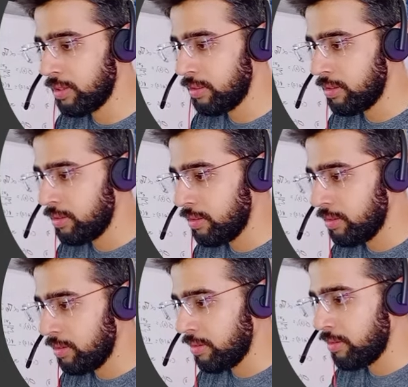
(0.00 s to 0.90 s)

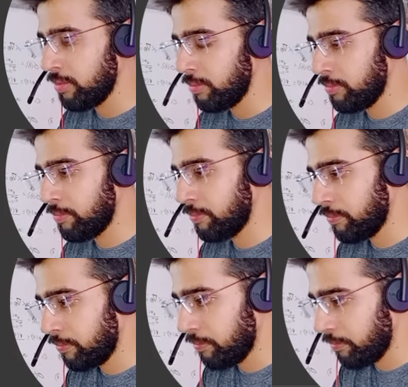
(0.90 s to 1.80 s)

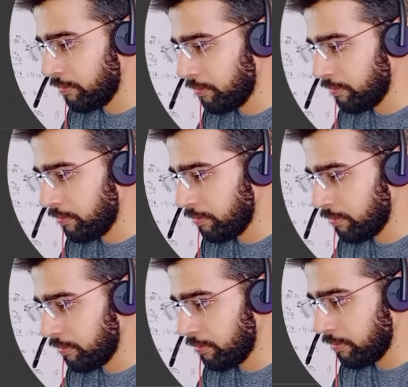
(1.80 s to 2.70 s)

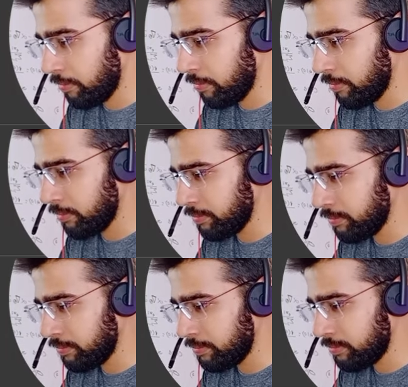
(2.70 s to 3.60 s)

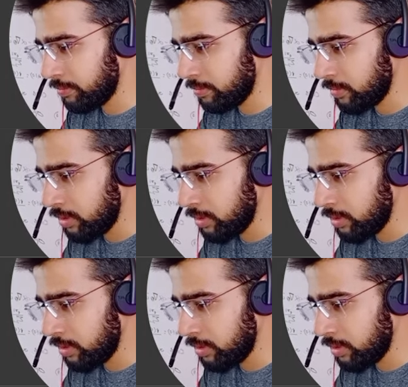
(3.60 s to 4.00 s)
No one is speaking in this clip.